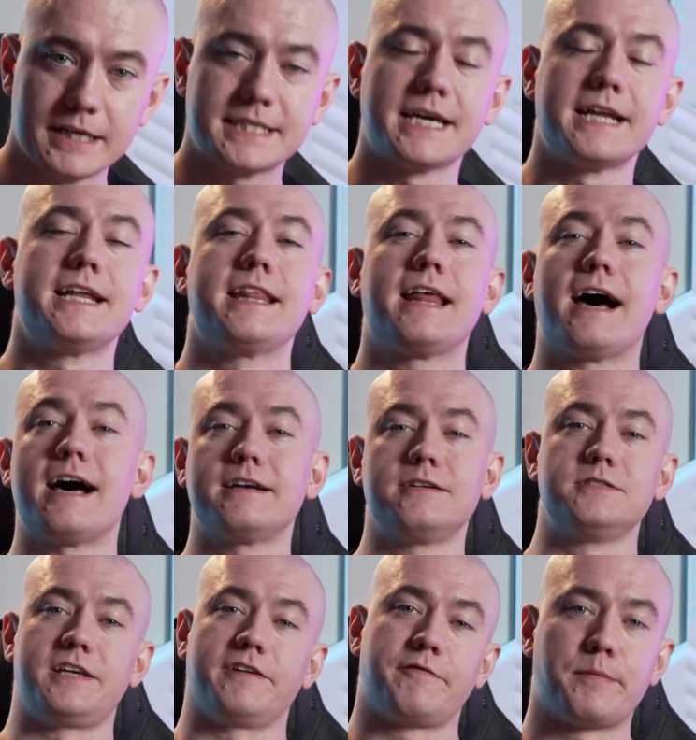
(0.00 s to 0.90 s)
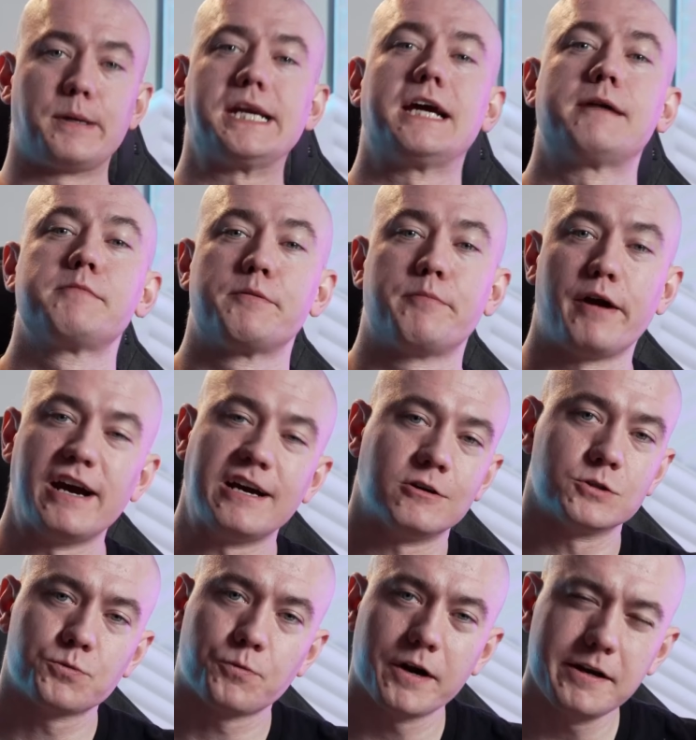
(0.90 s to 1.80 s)
Let's get into the hot news, everybody. I'm your Brett
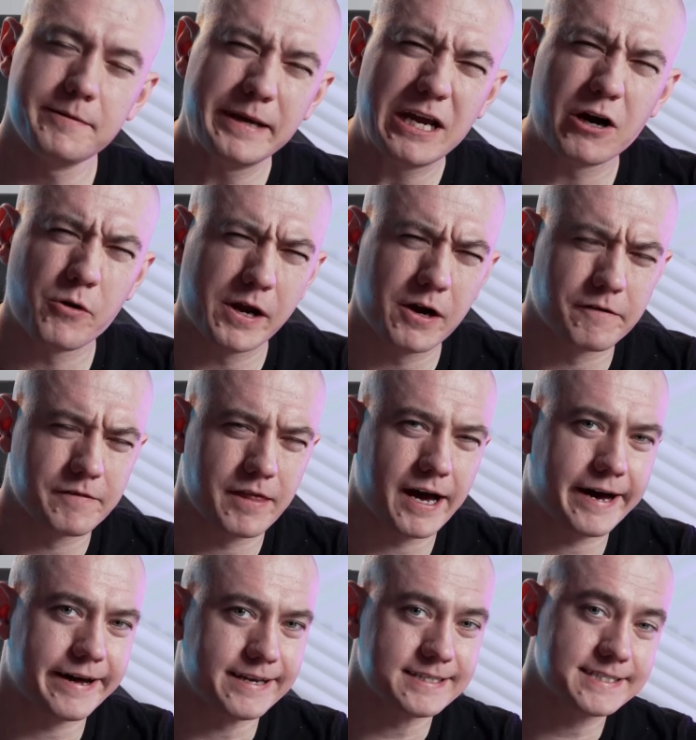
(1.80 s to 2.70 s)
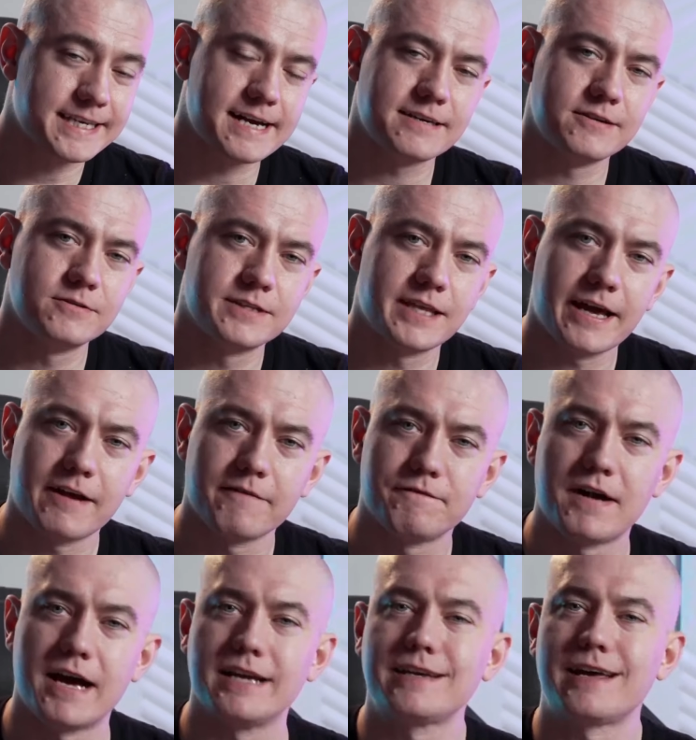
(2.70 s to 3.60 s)
host. We're going to be going over the hottest tech news that I
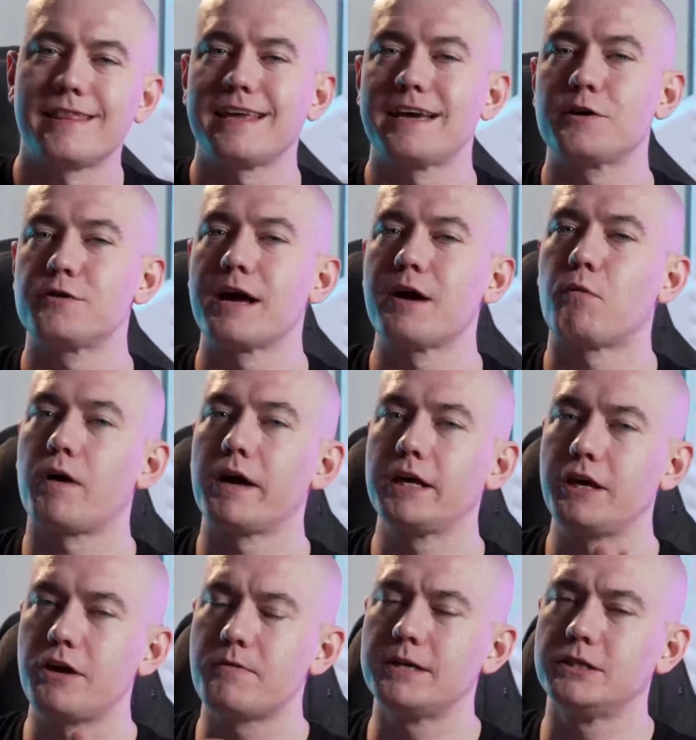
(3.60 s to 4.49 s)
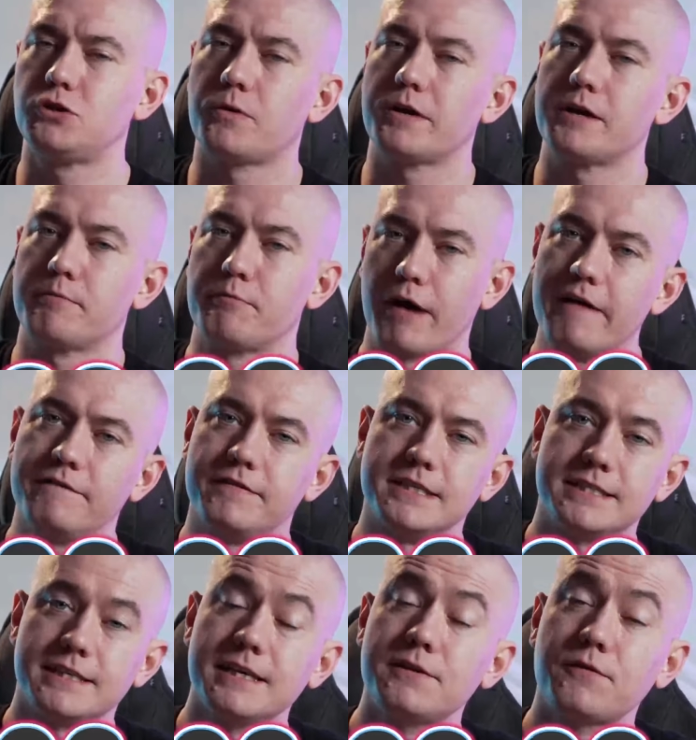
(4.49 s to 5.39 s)
can find on the internet while you enjoy your
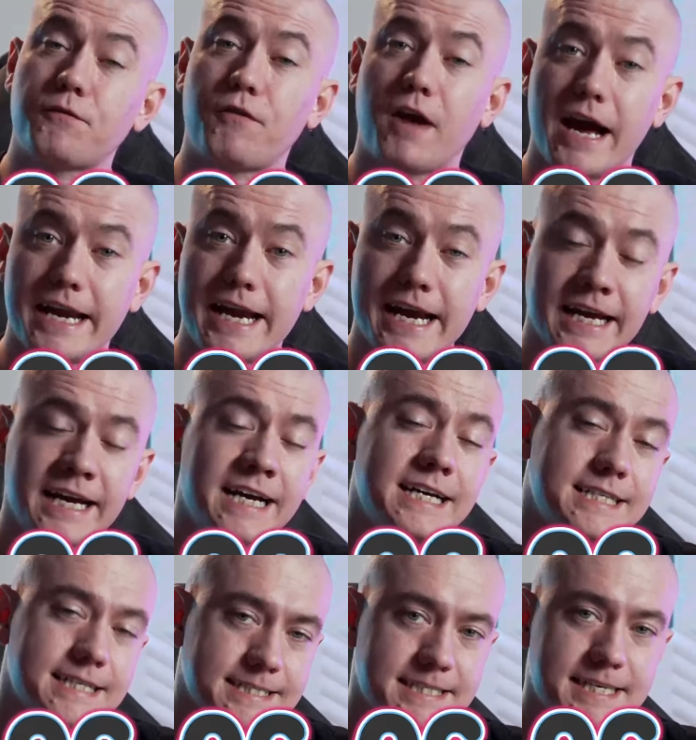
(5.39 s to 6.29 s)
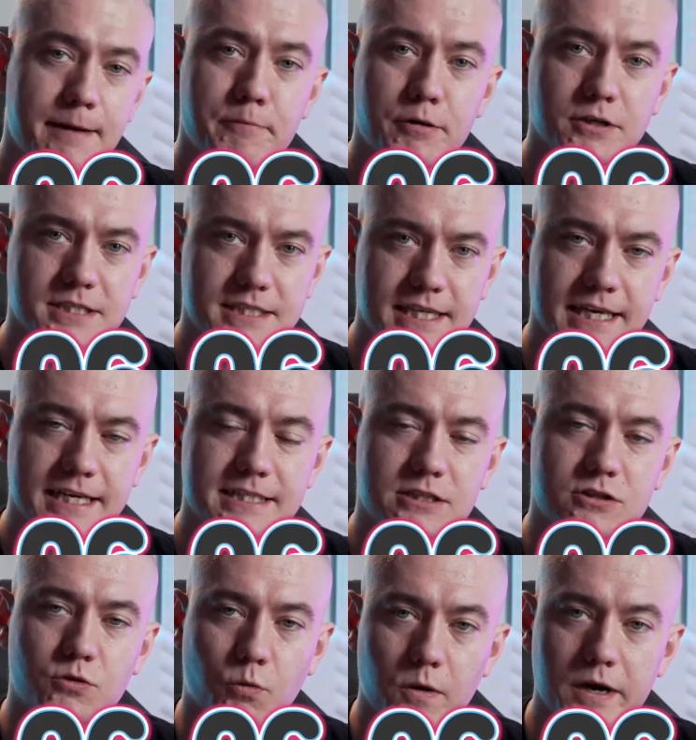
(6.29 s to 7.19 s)
breakfast this Friday, December
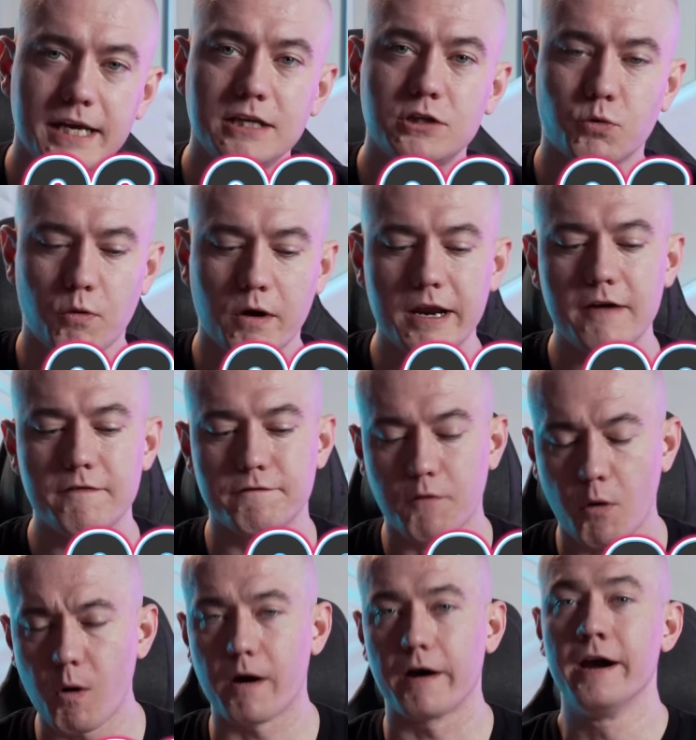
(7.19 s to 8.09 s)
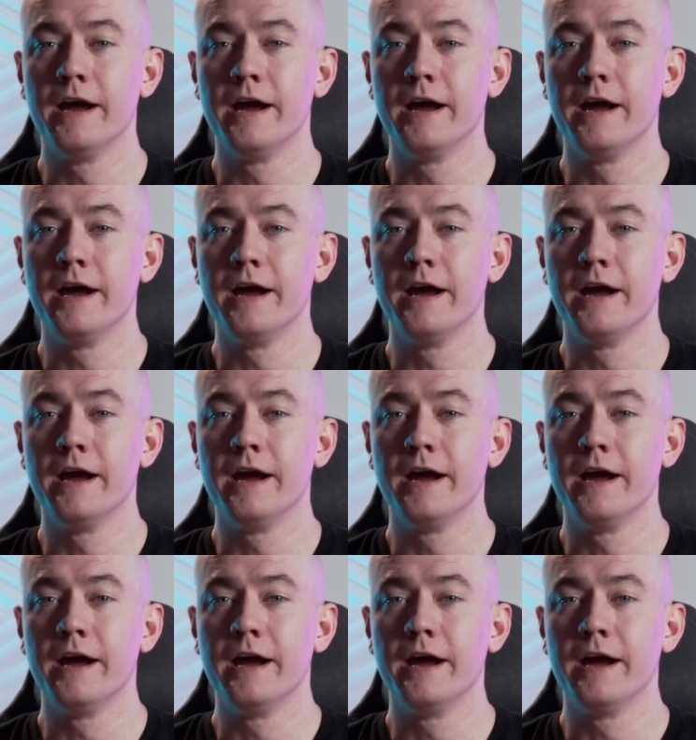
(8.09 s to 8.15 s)
6, 2024.